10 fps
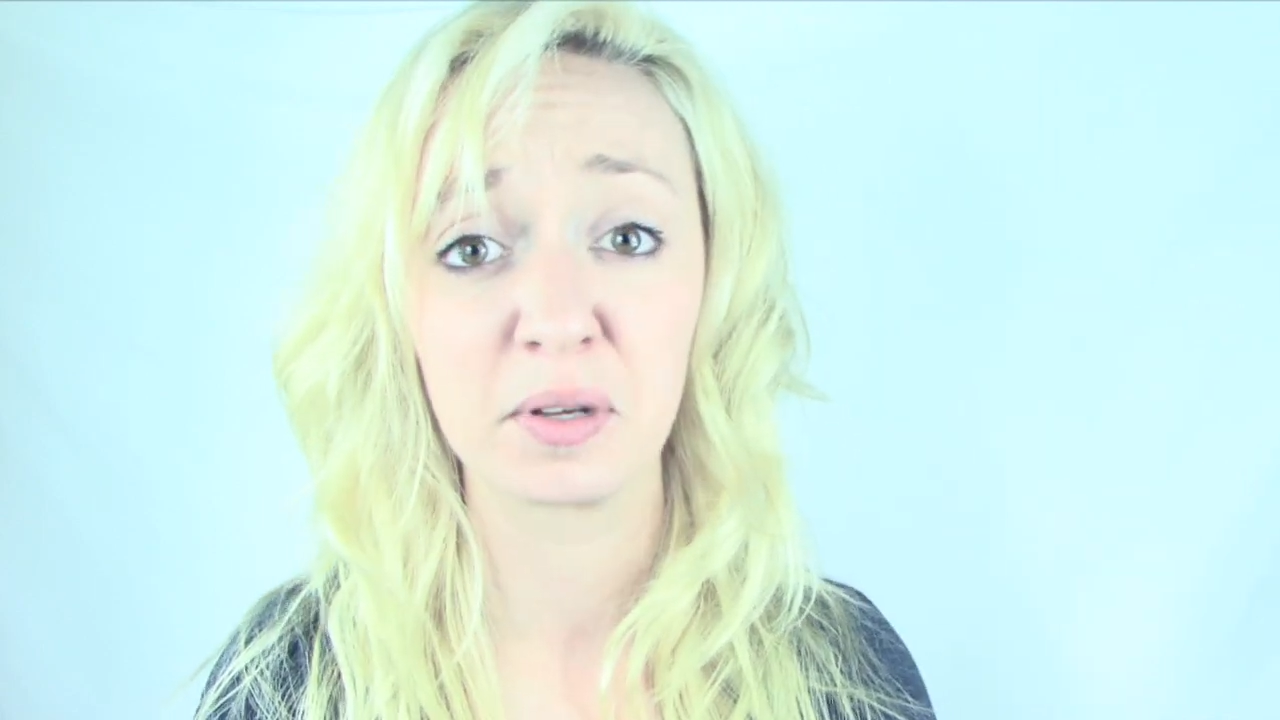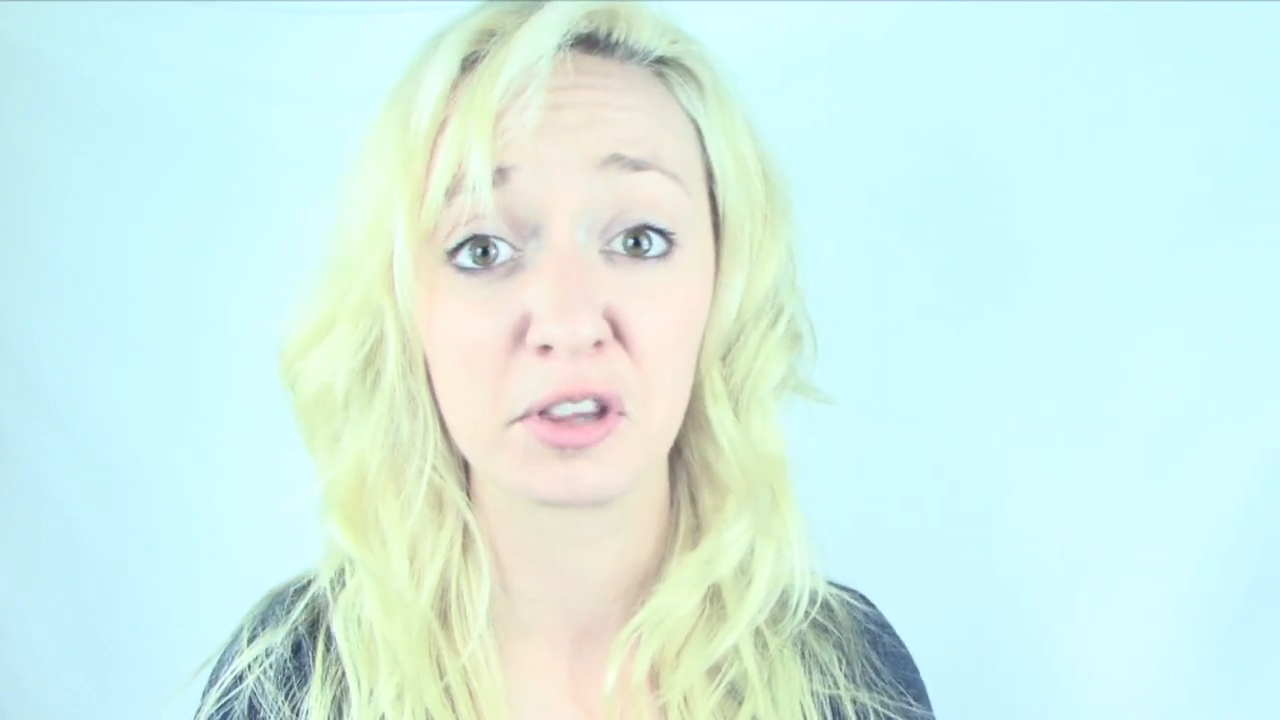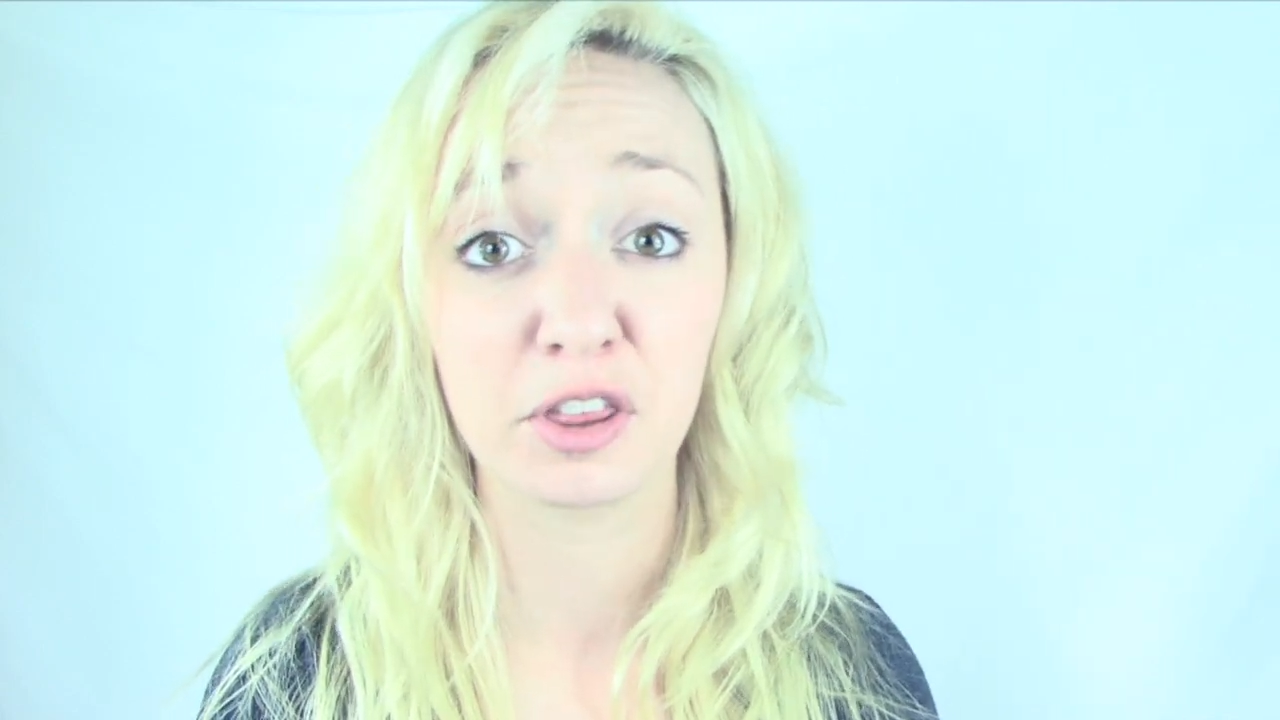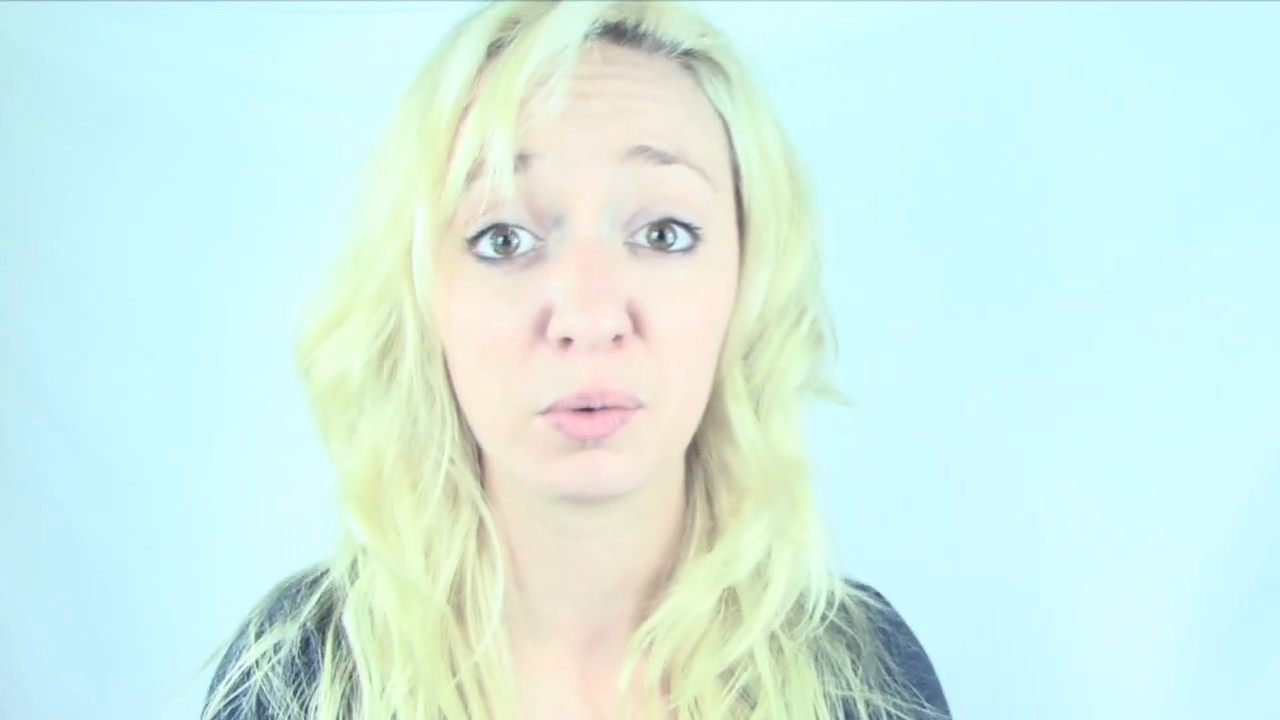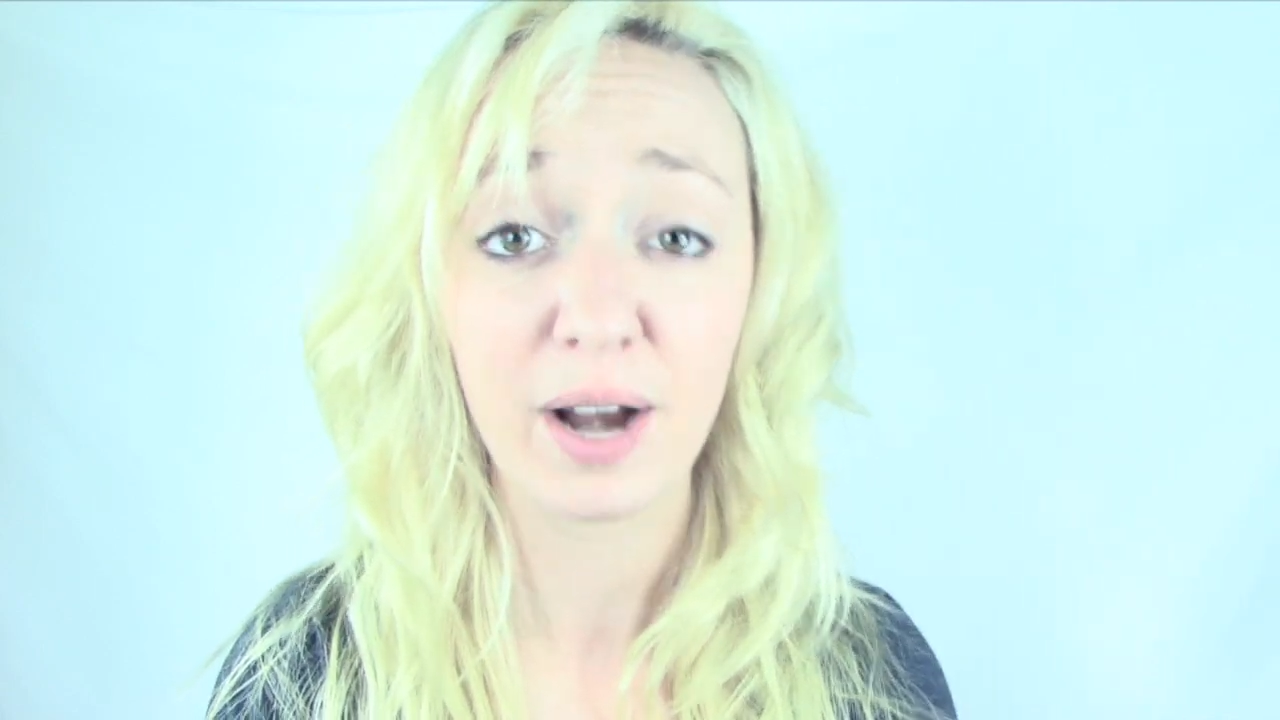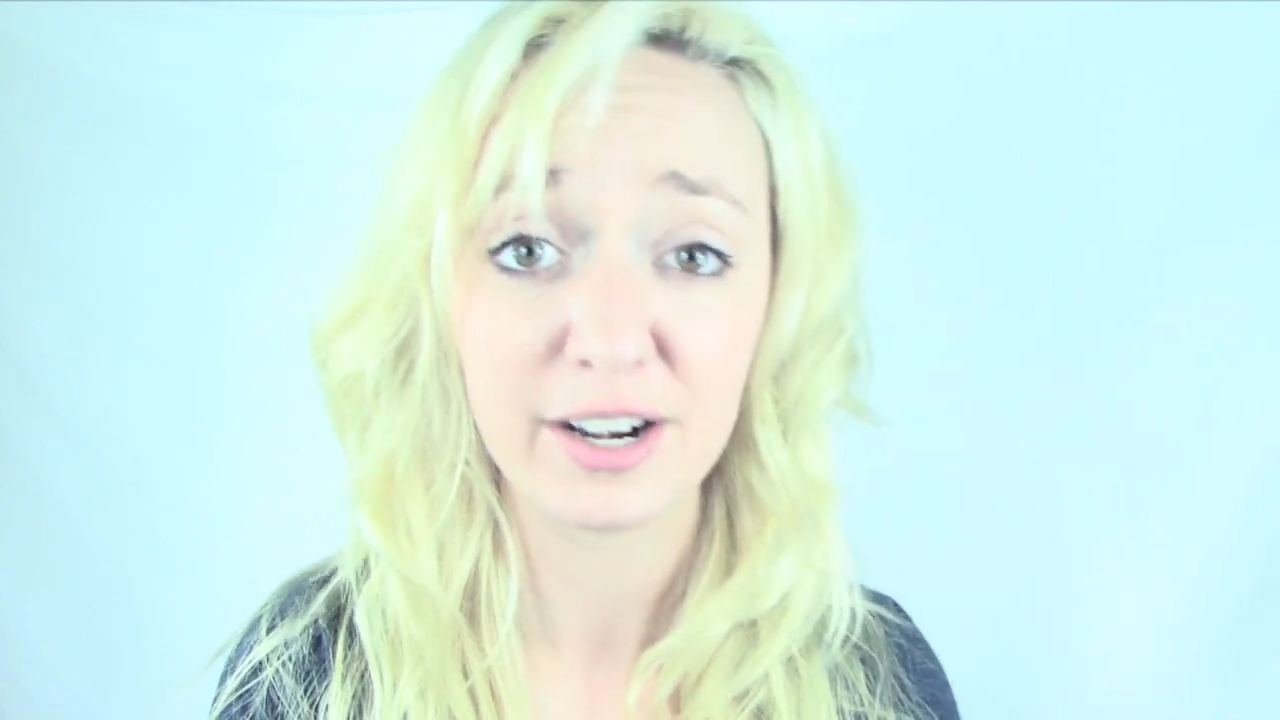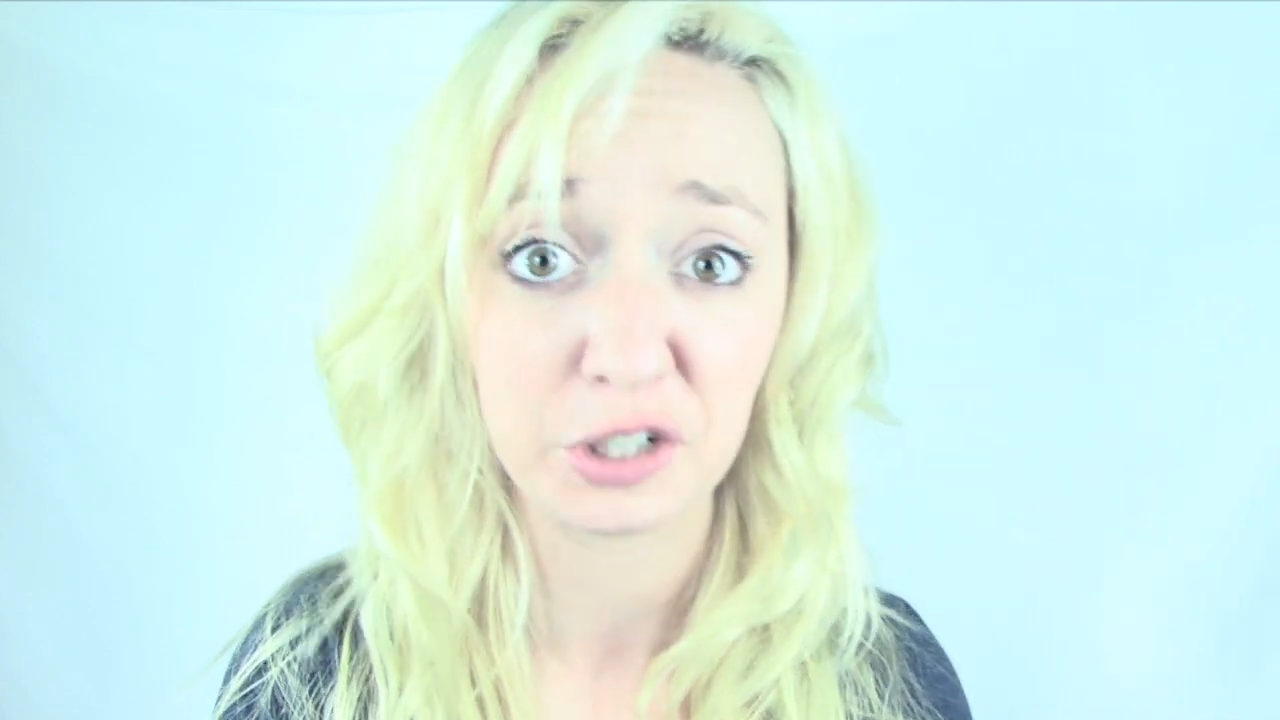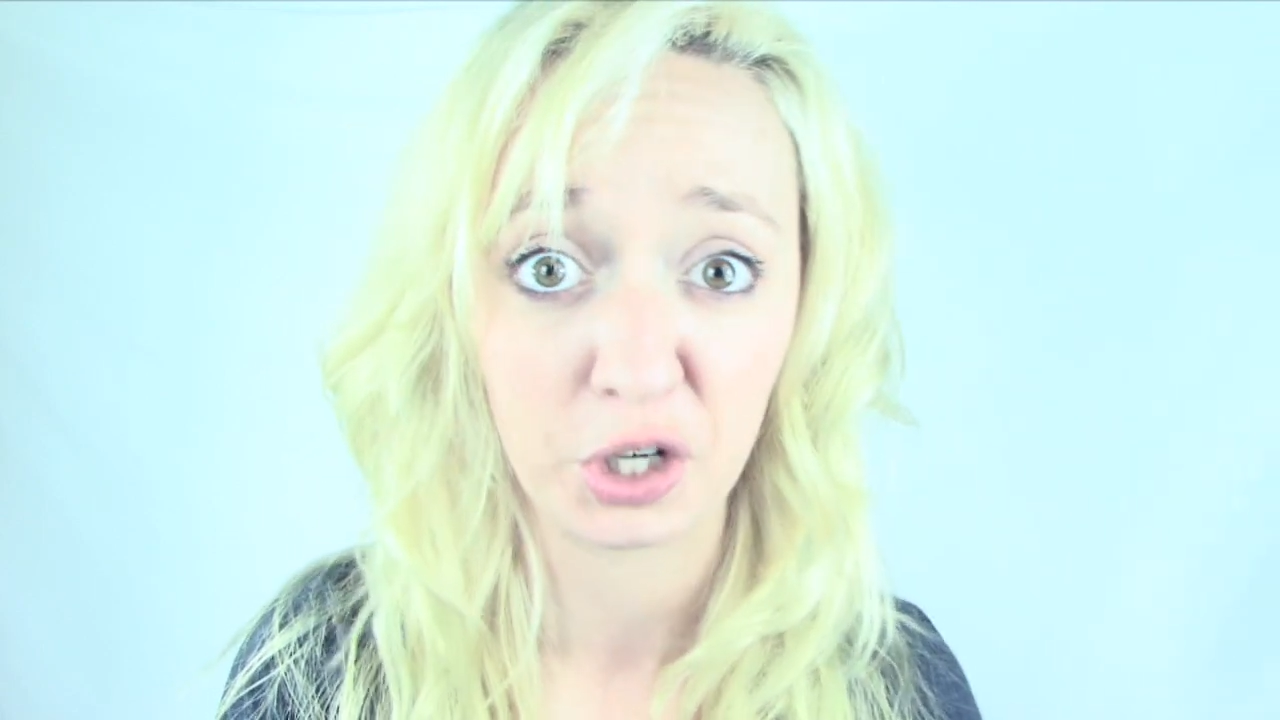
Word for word: and threatened